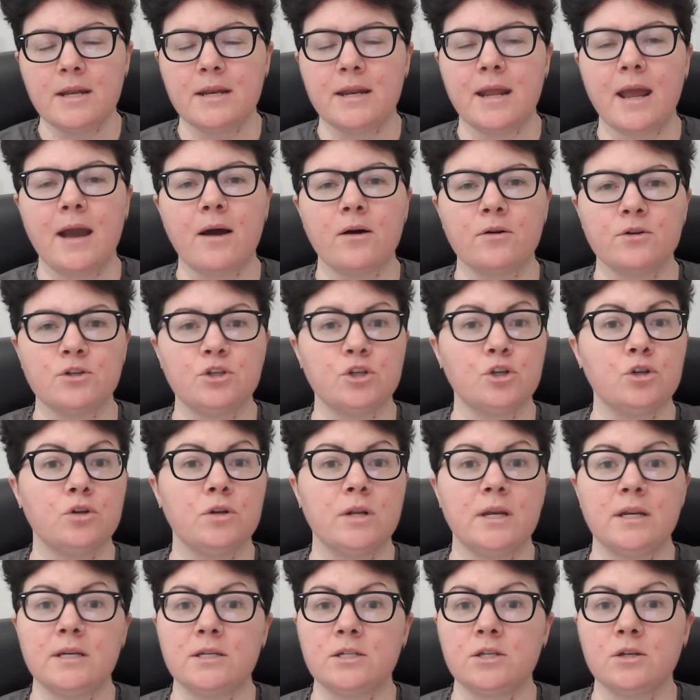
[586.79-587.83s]
Now, do you
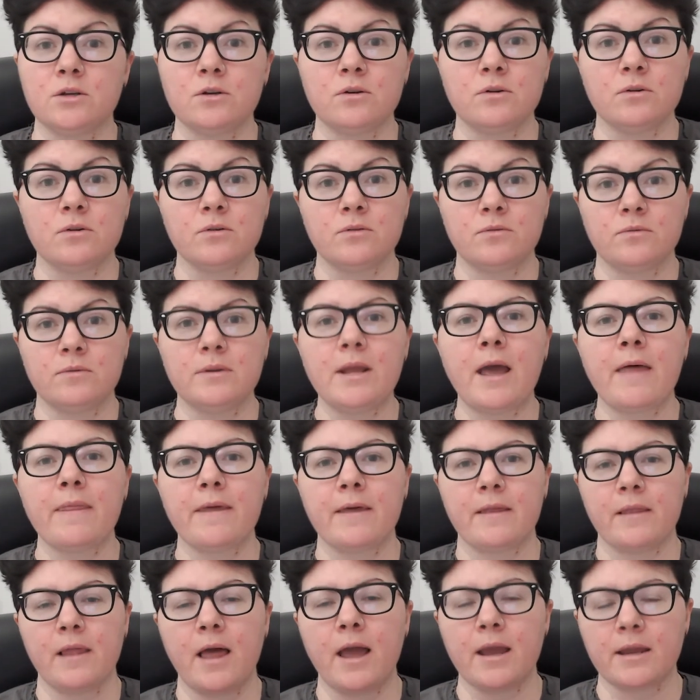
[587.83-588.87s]
need to, now
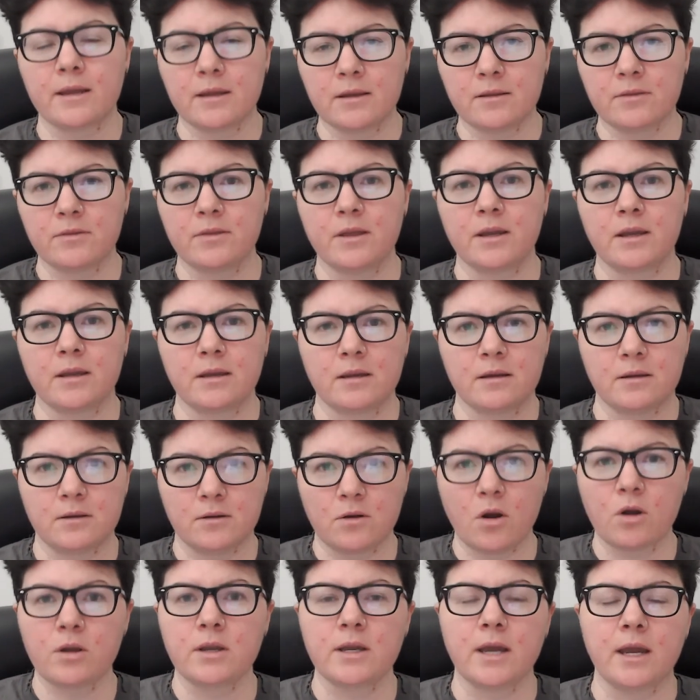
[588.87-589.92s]
they think,
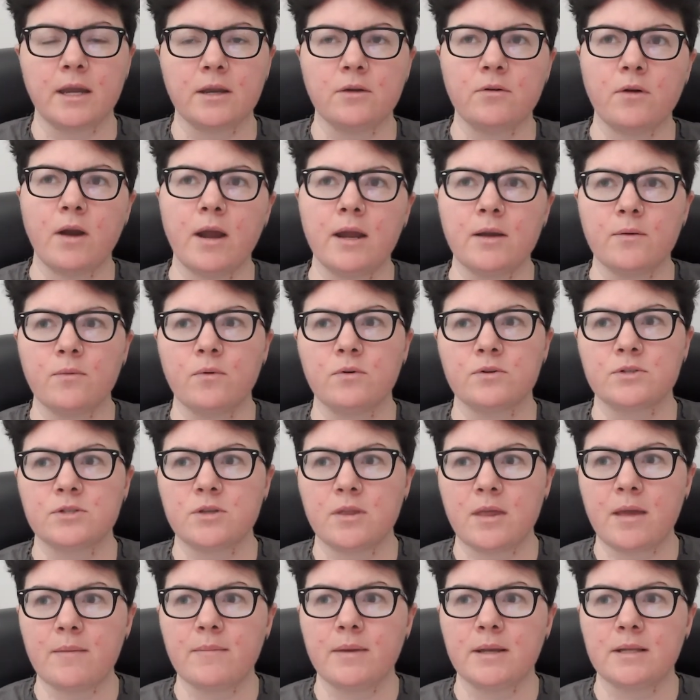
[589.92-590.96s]
okay, great. Well, so
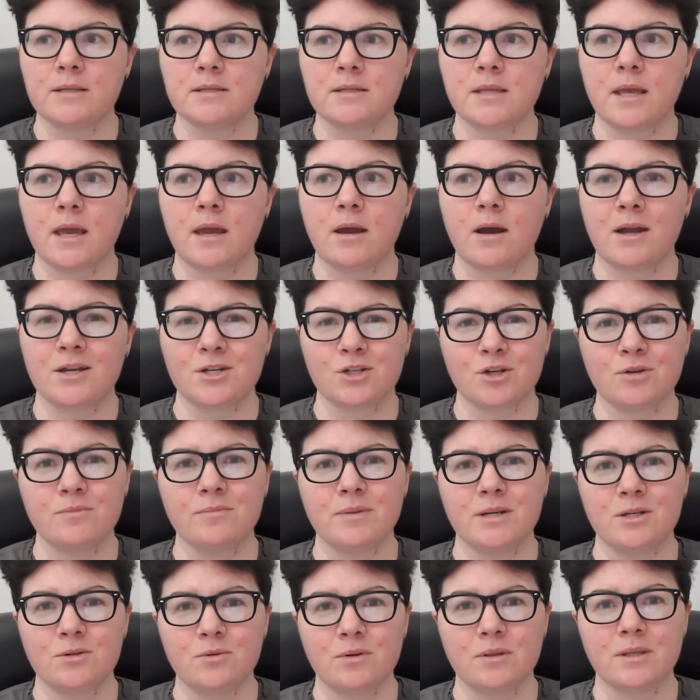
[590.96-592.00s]
that means that I shouldn't
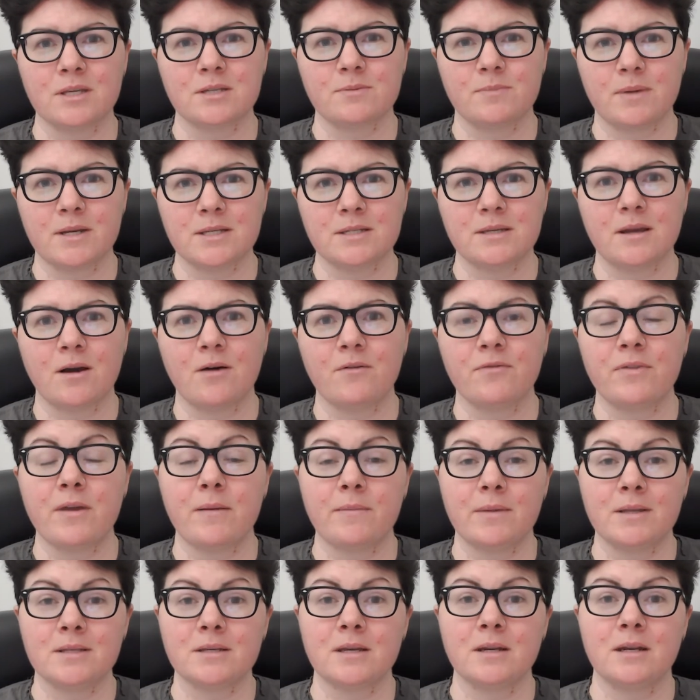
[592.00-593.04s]
be doing this myself. That
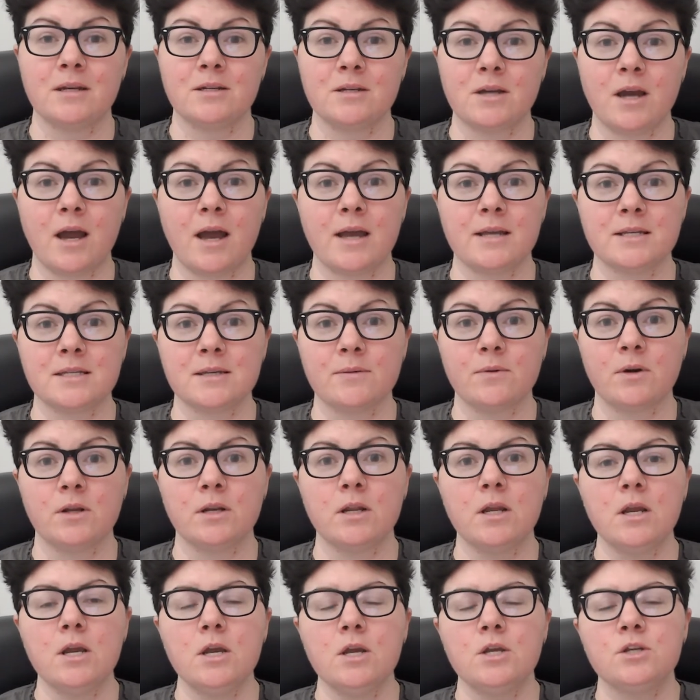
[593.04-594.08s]
means I need to hire someone.
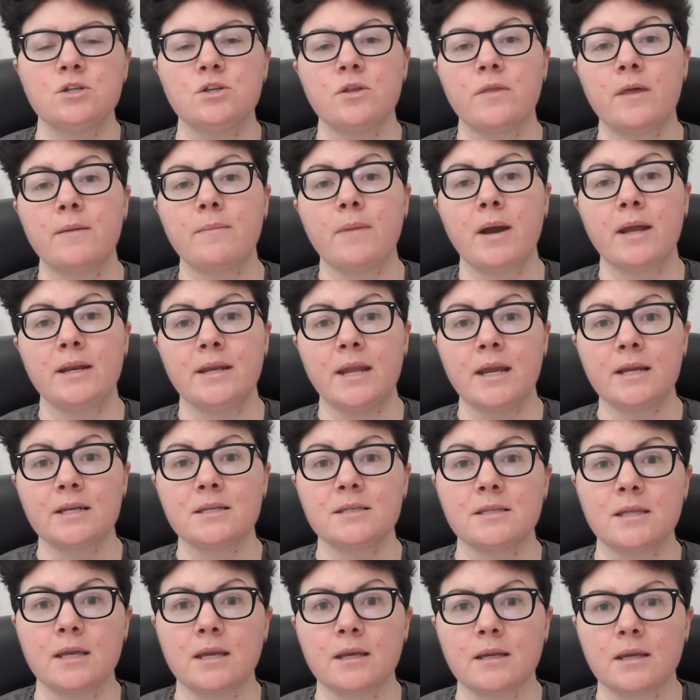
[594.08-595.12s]
So then my next
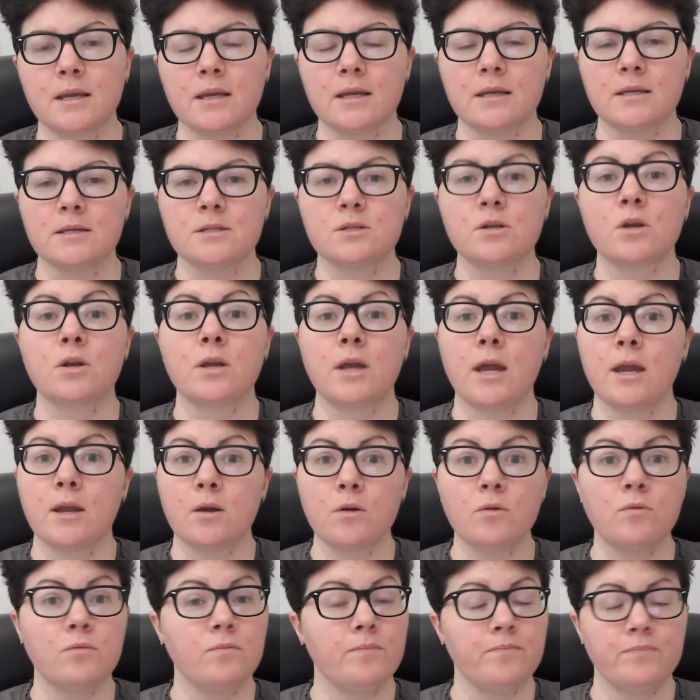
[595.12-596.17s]
thing is,
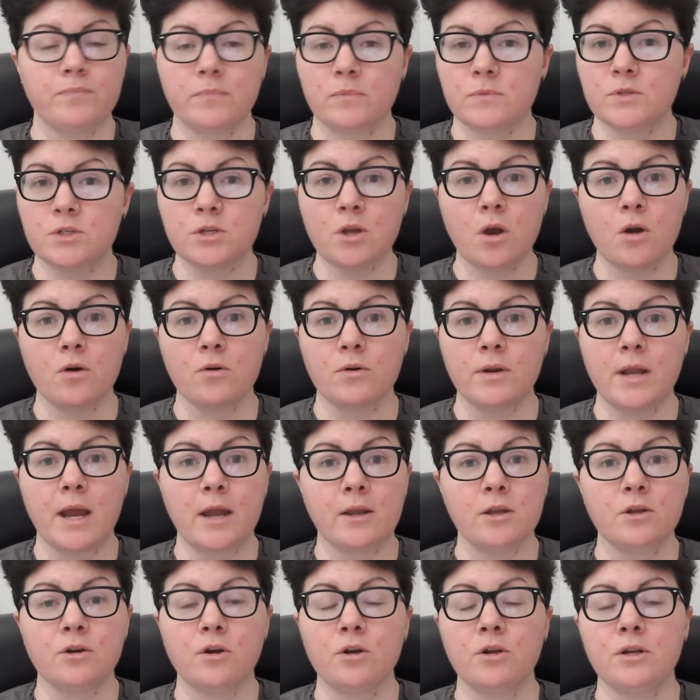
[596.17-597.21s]
okay, So now
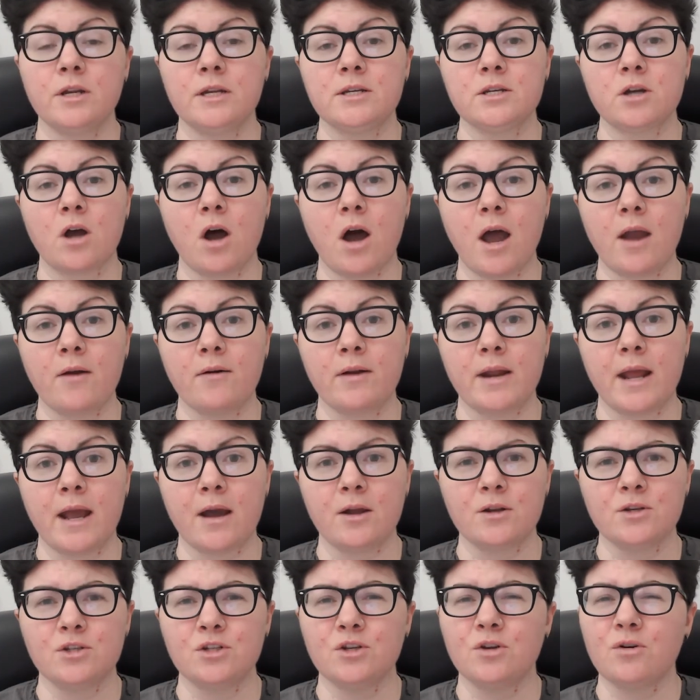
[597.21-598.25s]
you know you need to hire it
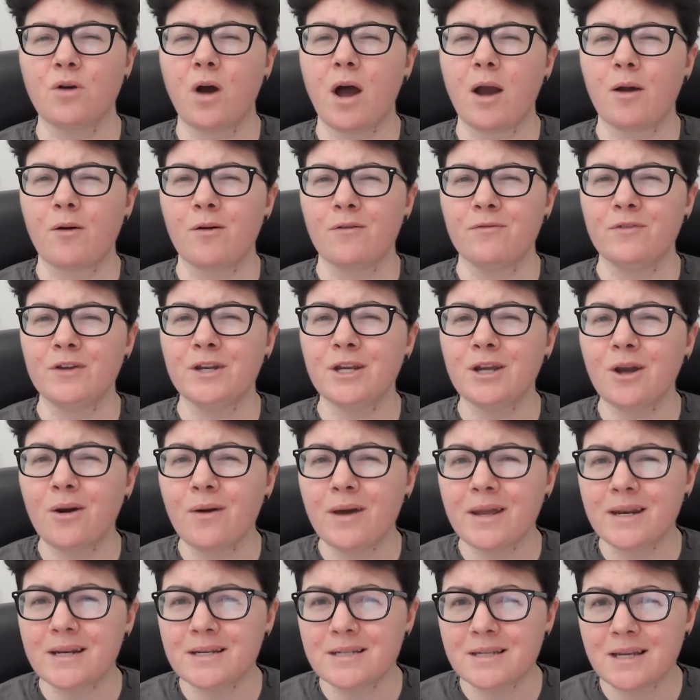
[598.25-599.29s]
out. Do you hire a video
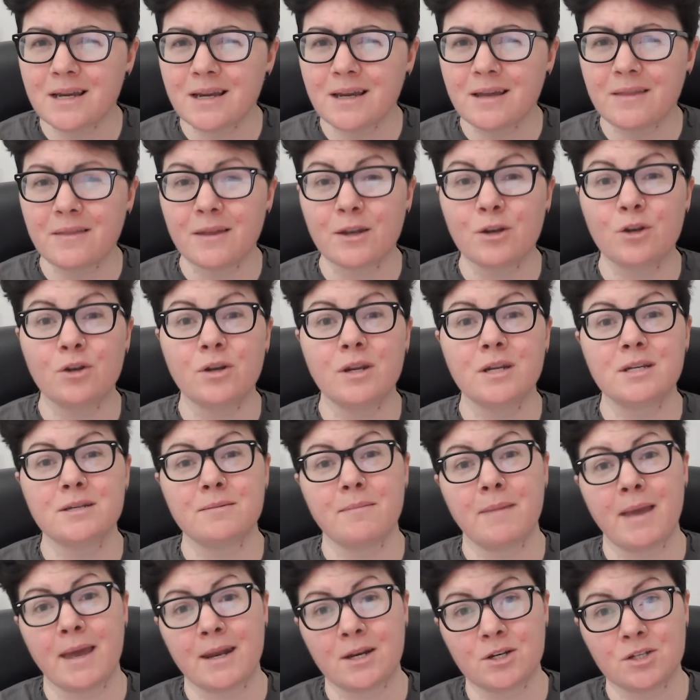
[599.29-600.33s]
editor? Then you need to
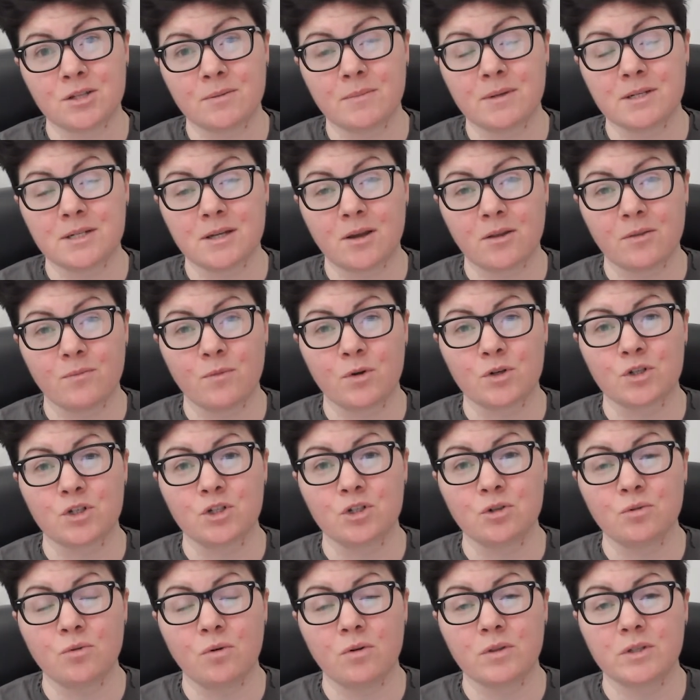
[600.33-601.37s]
manage them and tell them what to
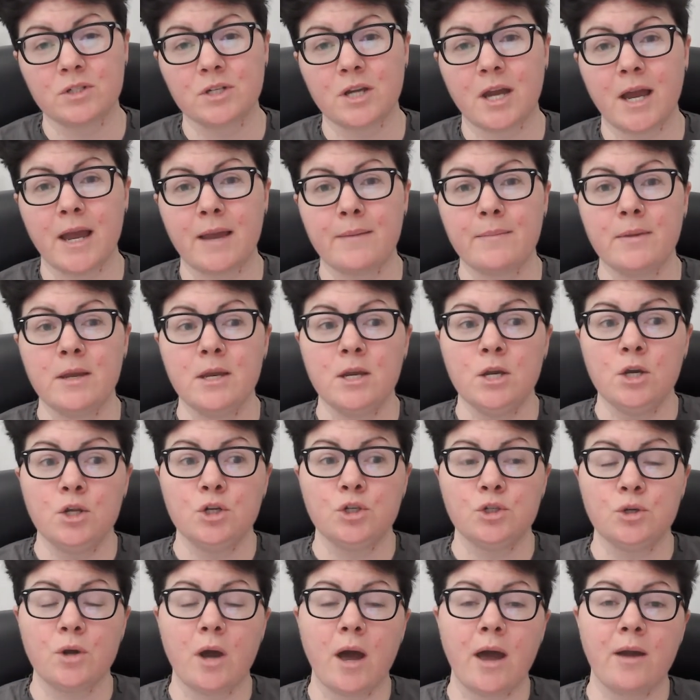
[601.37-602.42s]
do all the time.
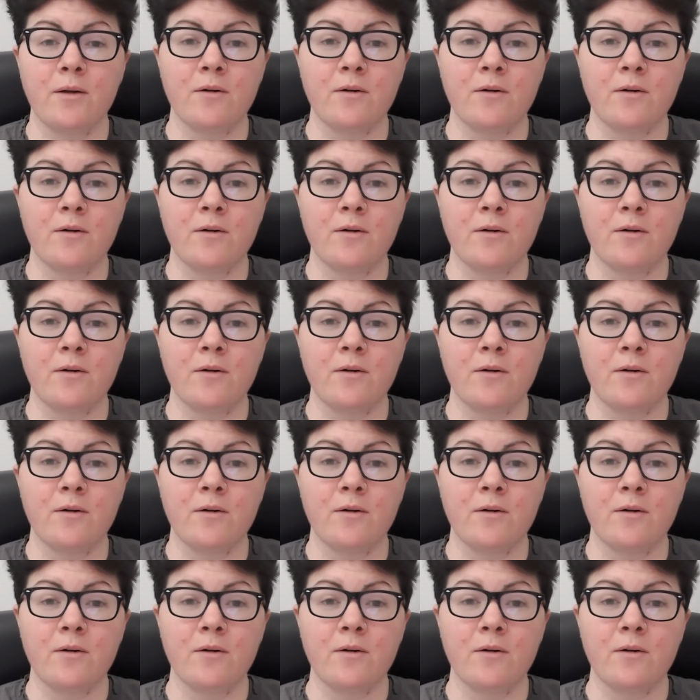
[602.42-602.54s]
Do you hire a